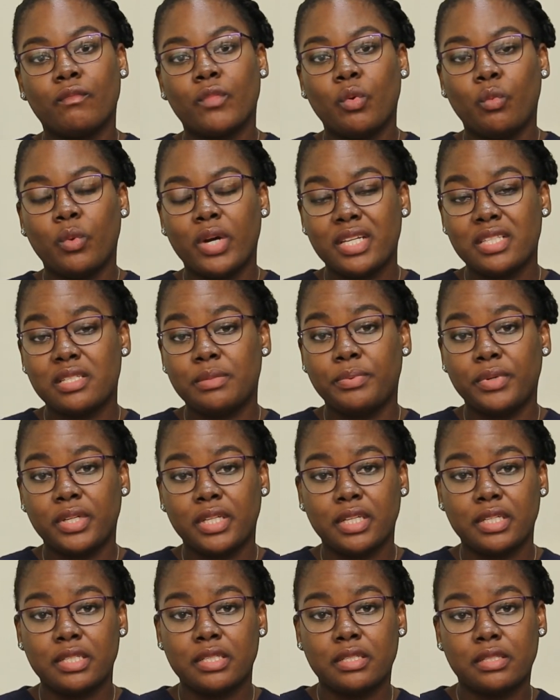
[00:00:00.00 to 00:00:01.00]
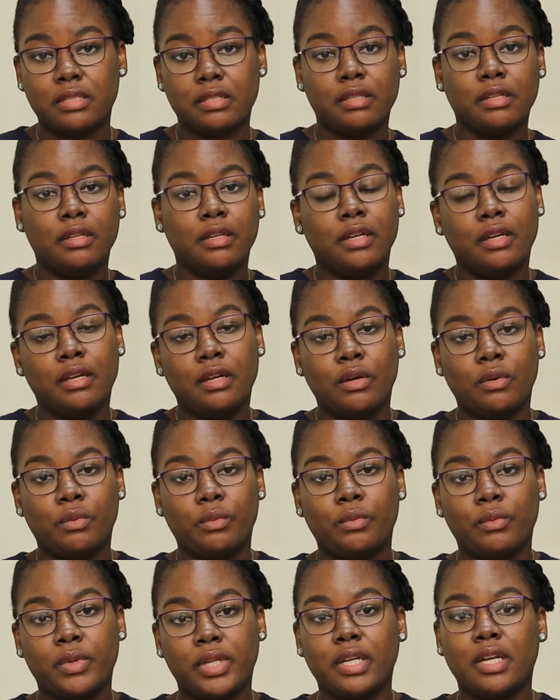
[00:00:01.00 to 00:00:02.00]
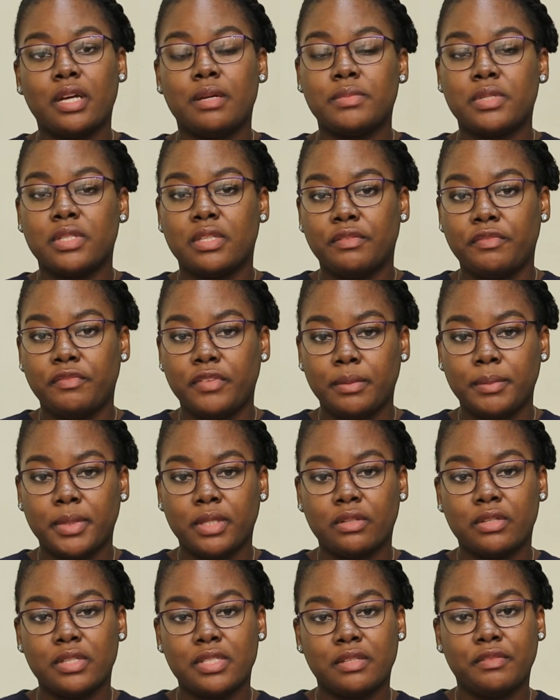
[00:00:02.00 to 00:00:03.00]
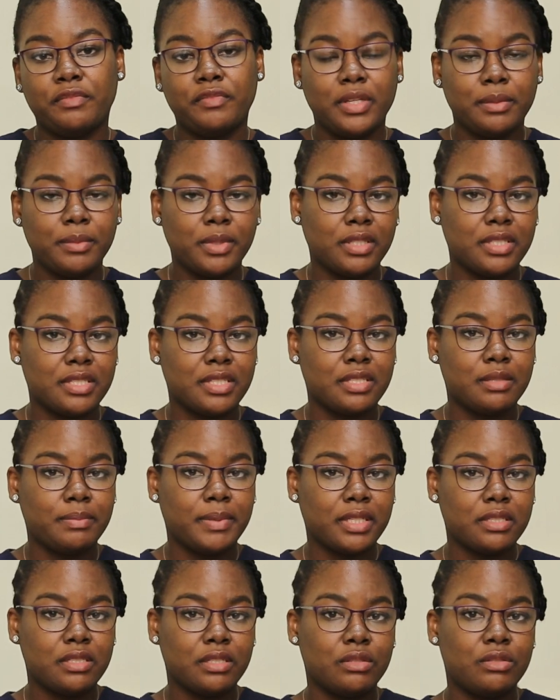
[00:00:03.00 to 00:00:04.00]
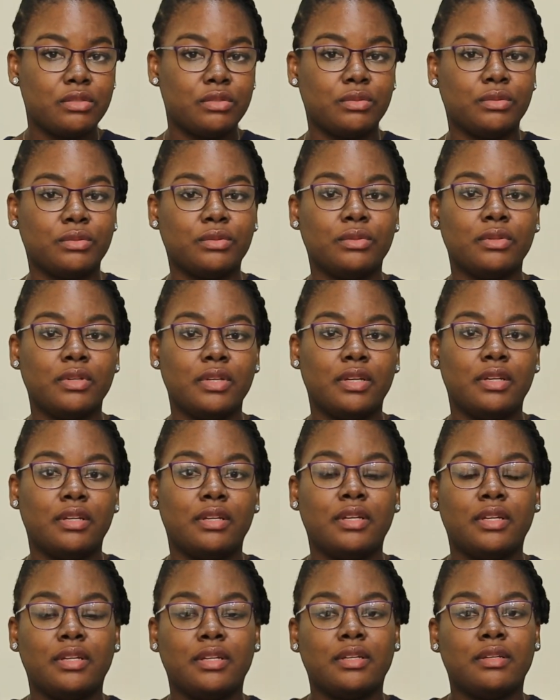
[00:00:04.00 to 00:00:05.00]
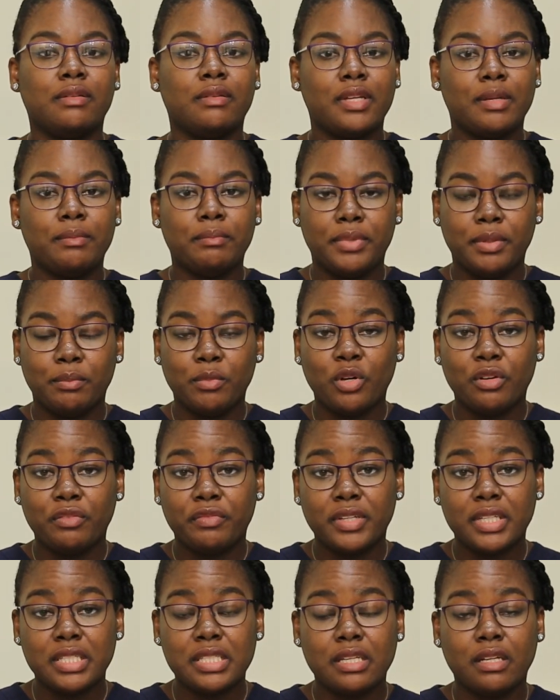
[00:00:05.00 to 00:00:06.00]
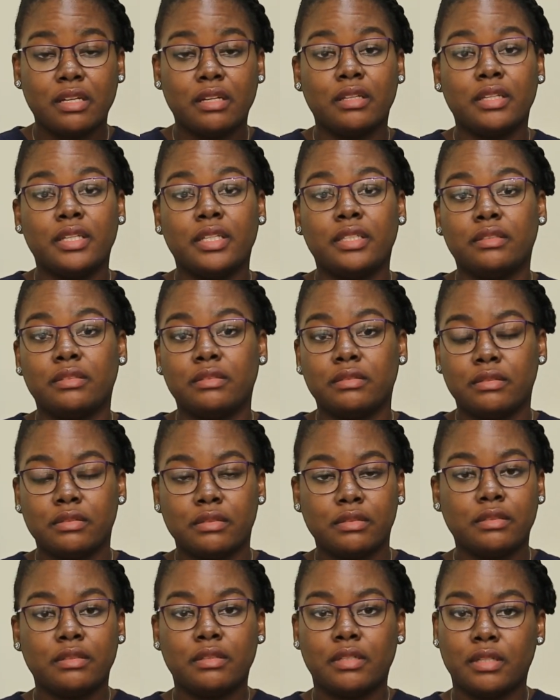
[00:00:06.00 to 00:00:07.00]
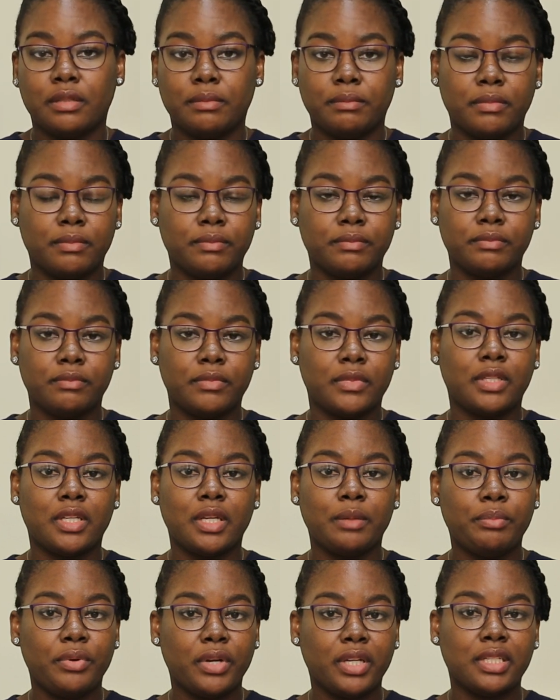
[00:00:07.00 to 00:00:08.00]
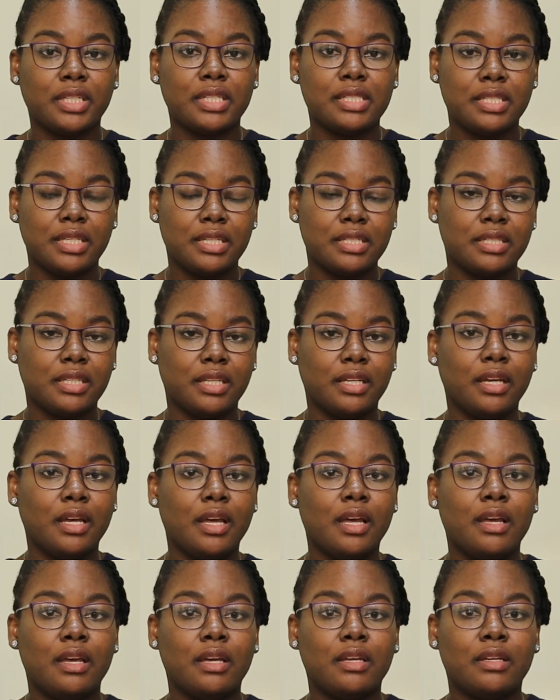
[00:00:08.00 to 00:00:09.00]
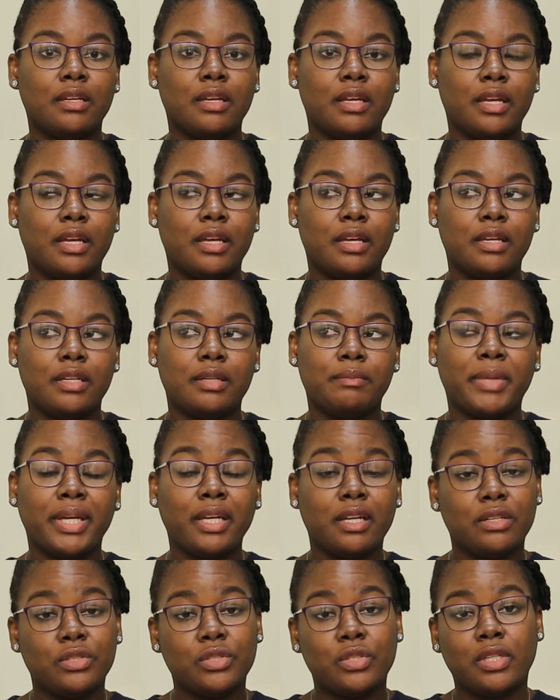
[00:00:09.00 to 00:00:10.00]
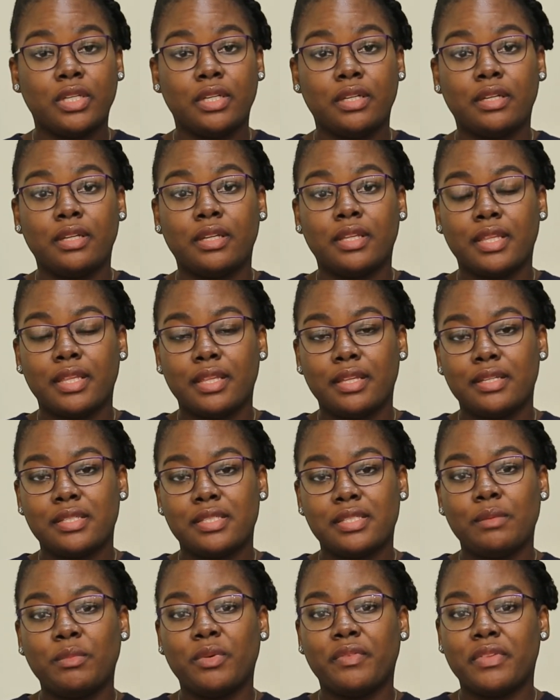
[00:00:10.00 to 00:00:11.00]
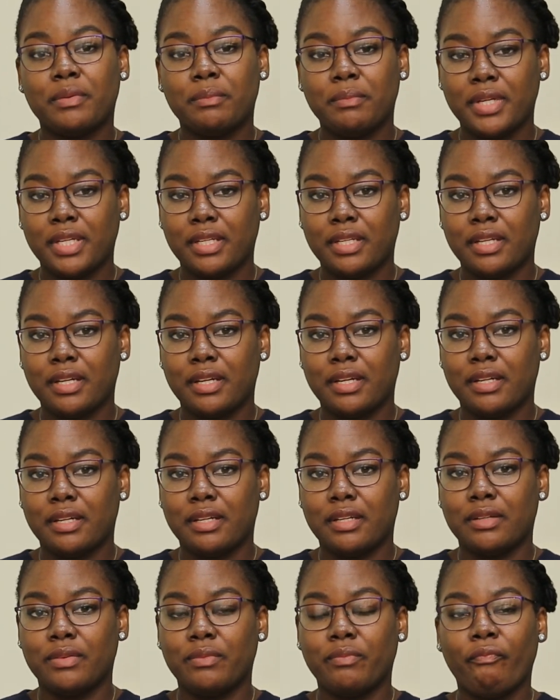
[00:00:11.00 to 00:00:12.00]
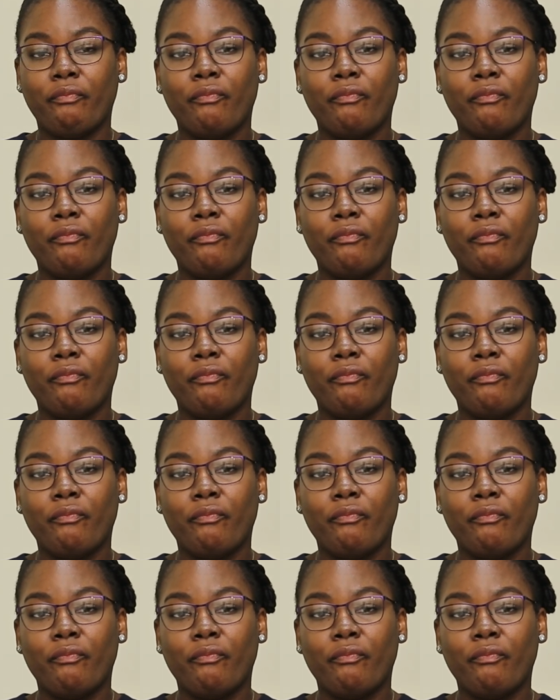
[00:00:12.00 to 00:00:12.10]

widespread as when it comes to the female, because the female is expected to be more fertile and get pregnant easily. In my country, some of the men are